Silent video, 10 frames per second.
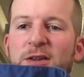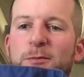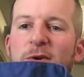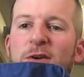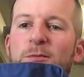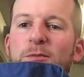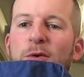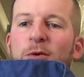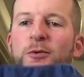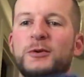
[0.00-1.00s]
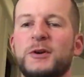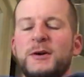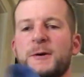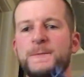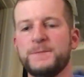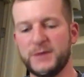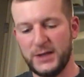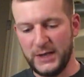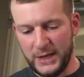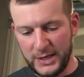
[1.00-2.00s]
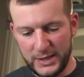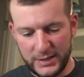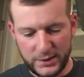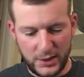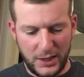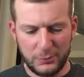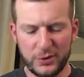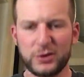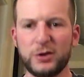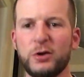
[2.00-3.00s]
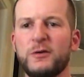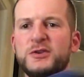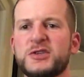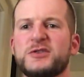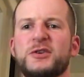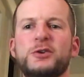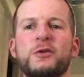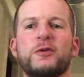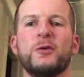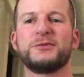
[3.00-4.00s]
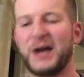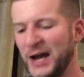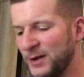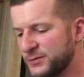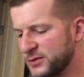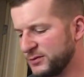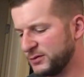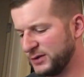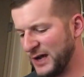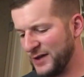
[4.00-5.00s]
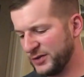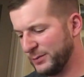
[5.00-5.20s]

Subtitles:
big bold. And I'm going to go over just the uniform tops, not the